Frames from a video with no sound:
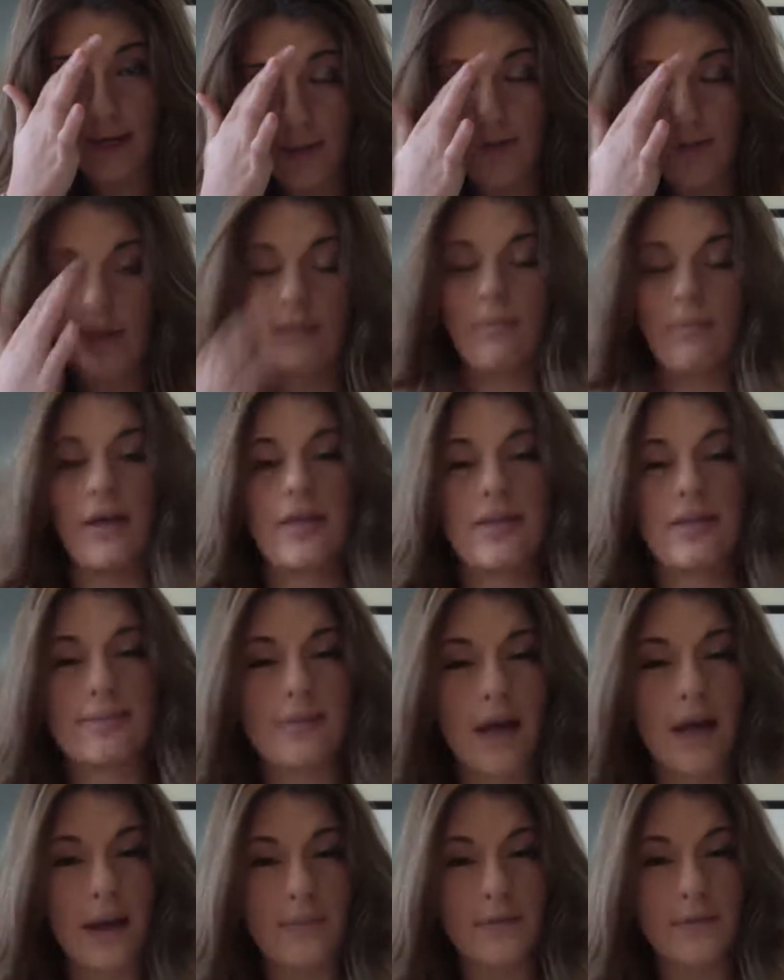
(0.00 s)
We can make some
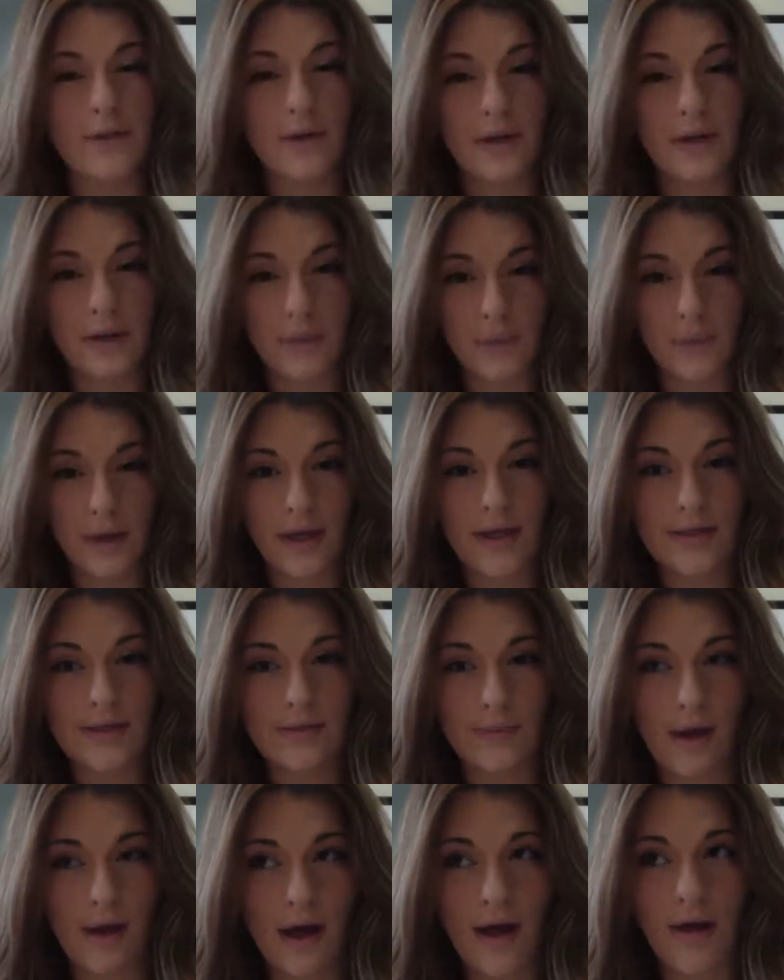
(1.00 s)
time during the week as
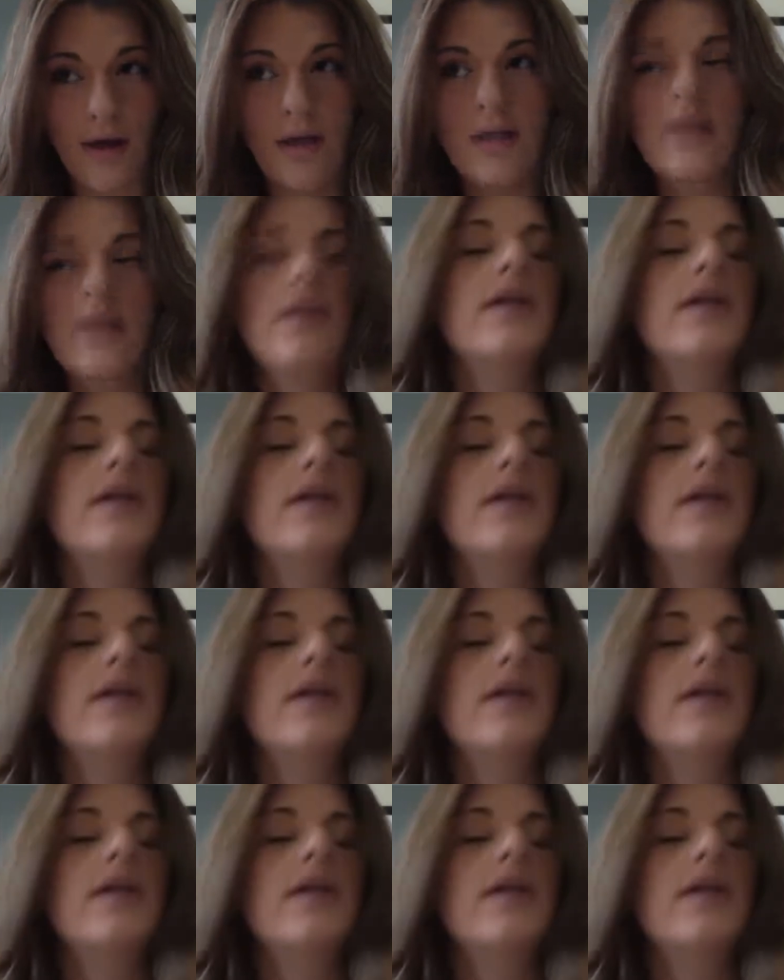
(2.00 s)
well.